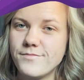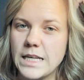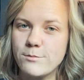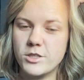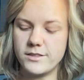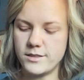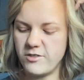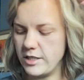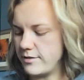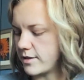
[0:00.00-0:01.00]
I'm sure this
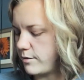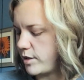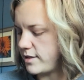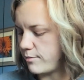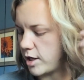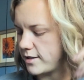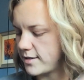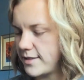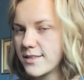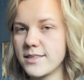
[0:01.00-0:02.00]
video is going to be
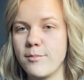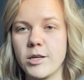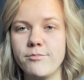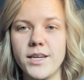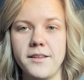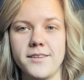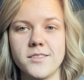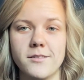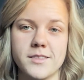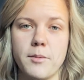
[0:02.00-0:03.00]
demonetized because I'm going to play that
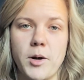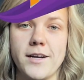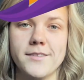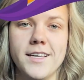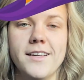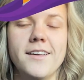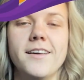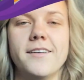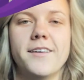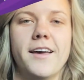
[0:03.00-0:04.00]
song somewhere.
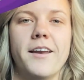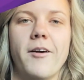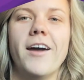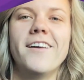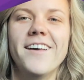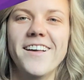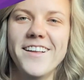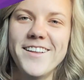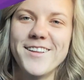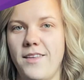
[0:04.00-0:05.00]
Anyway,
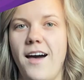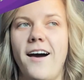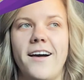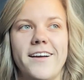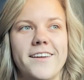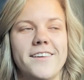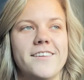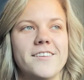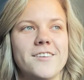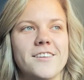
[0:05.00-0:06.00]
I
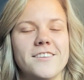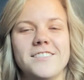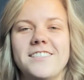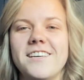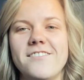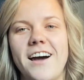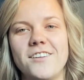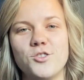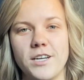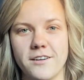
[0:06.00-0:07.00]
did
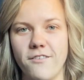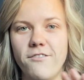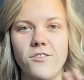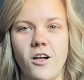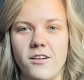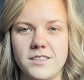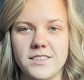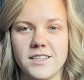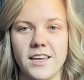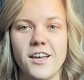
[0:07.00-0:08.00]
that trick
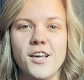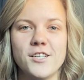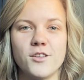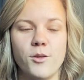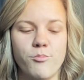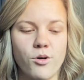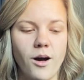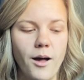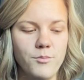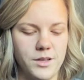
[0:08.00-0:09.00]
flawlessly. So the
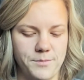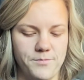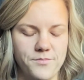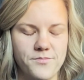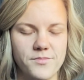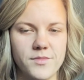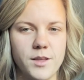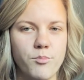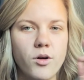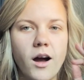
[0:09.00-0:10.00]
problem
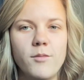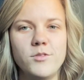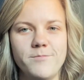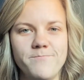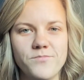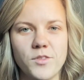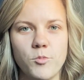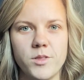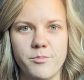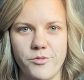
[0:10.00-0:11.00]

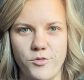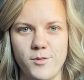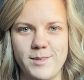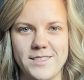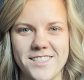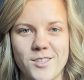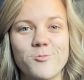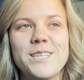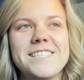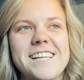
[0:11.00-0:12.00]
with the performance, the
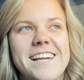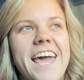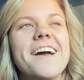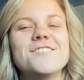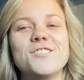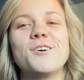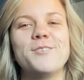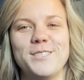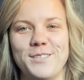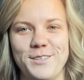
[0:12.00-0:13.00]
reason I can't show
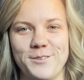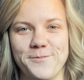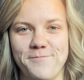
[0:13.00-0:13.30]
it to you